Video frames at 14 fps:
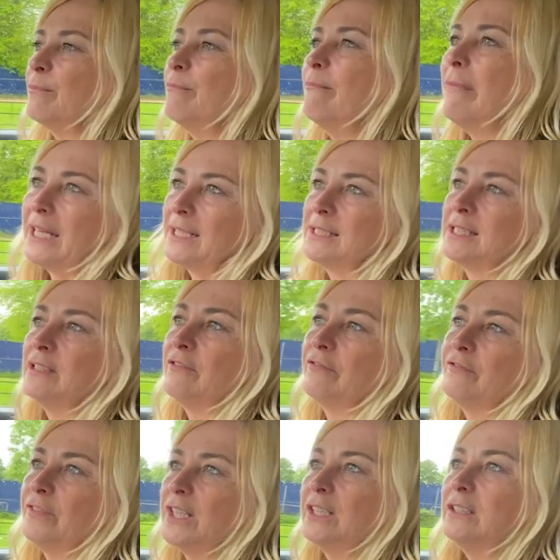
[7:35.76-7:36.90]
makes it
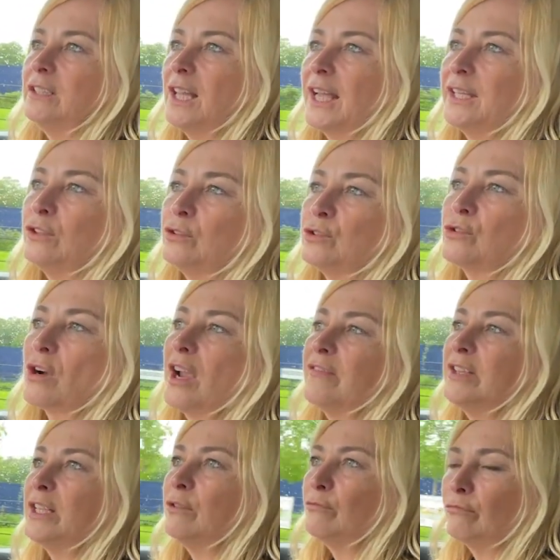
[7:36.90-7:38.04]
feel like you're
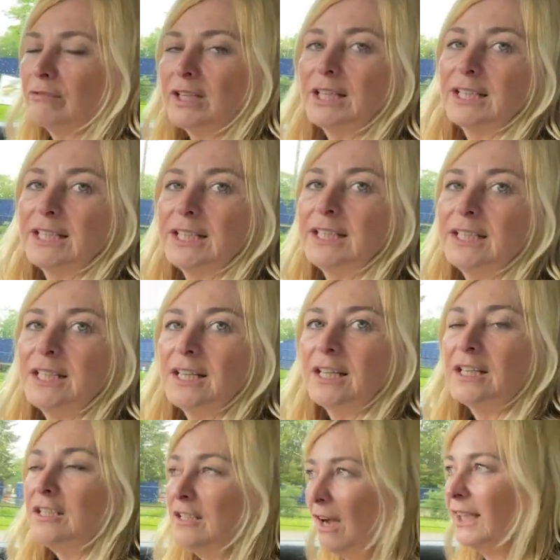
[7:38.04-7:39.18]
driving a really
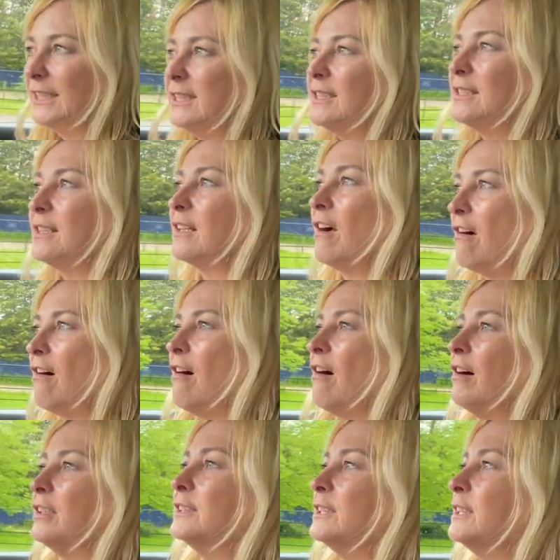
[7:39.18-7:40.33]
nice
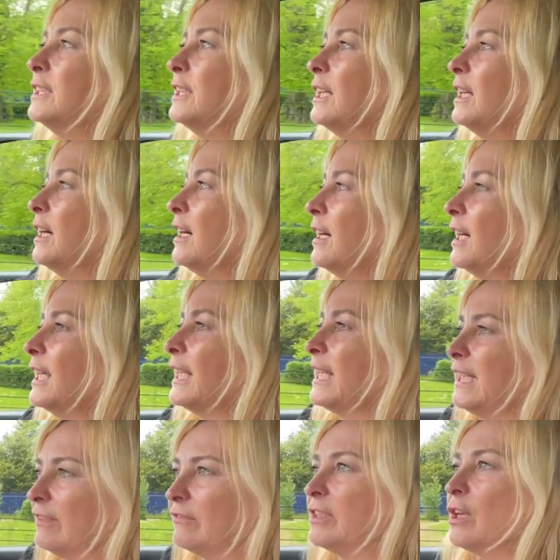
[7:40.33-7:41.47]
car.
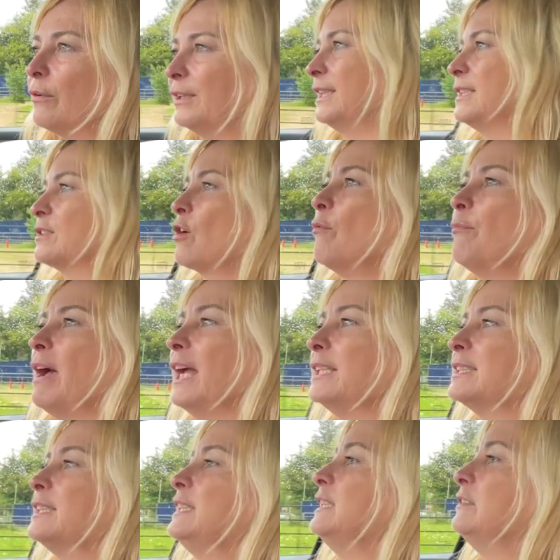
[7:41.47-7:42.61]
Even though it is
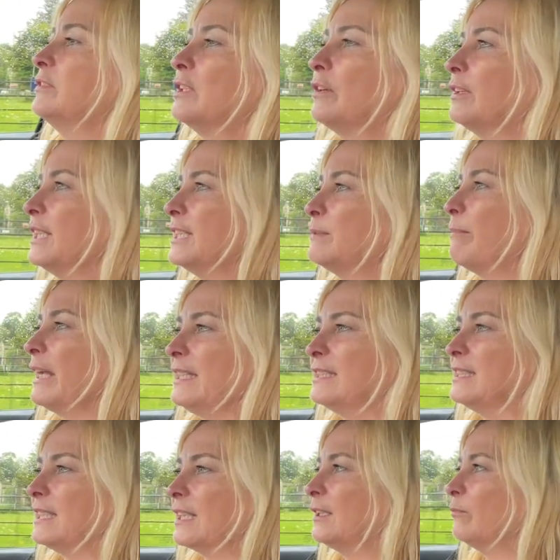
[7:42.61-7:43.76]
compact, even though it is
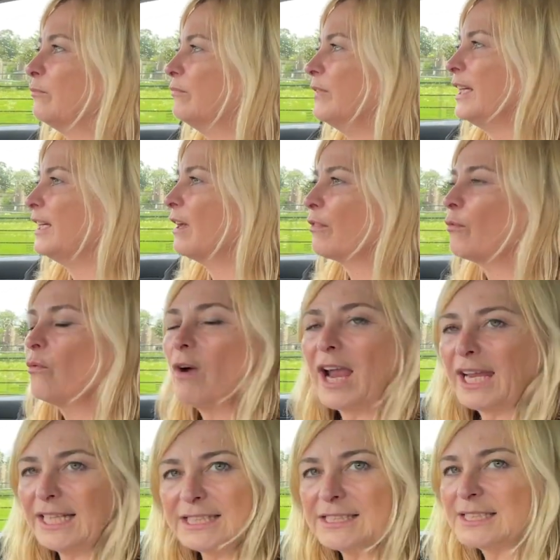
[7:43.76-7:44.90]
basic in other
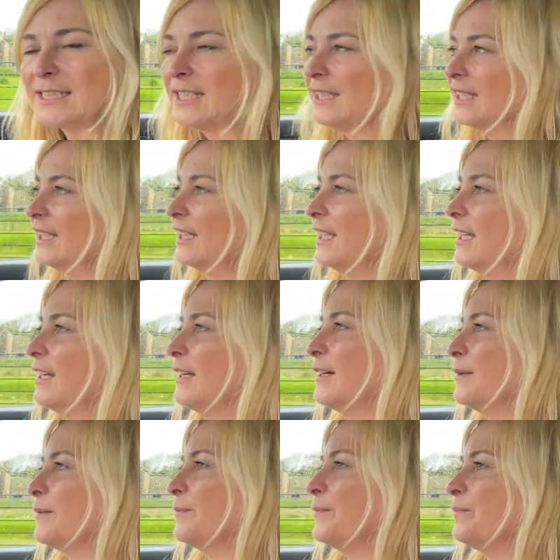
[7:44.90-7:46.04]
ways.
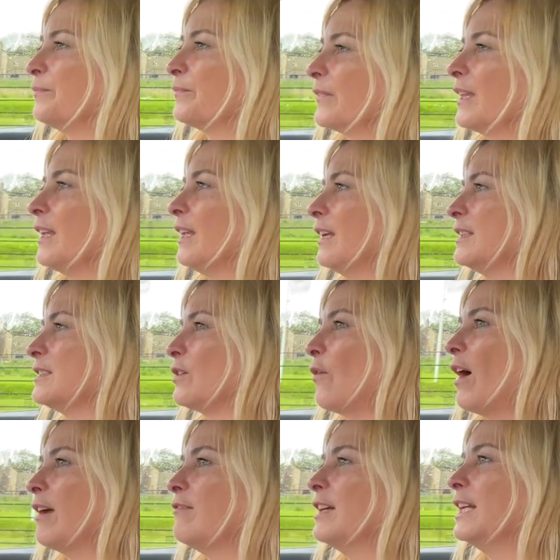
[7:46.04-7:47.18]
So
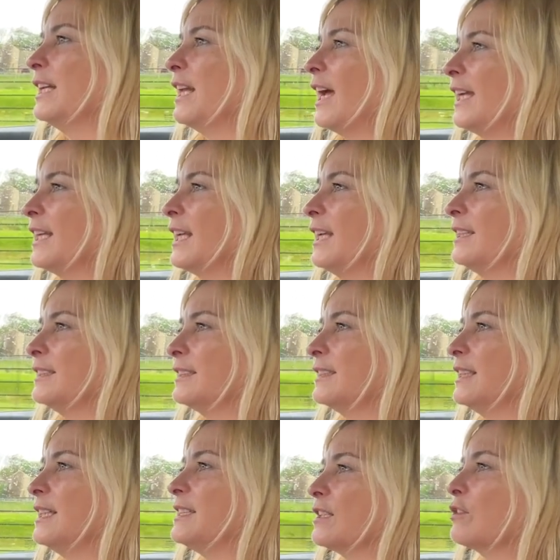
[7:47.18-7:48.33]
I really like it.
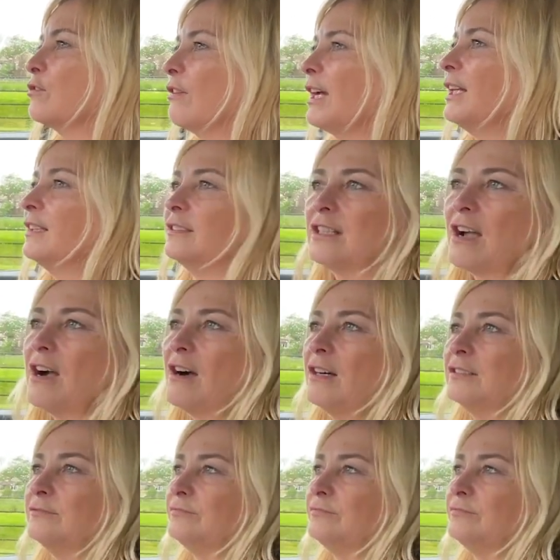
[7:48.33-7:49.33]
It's a great little car.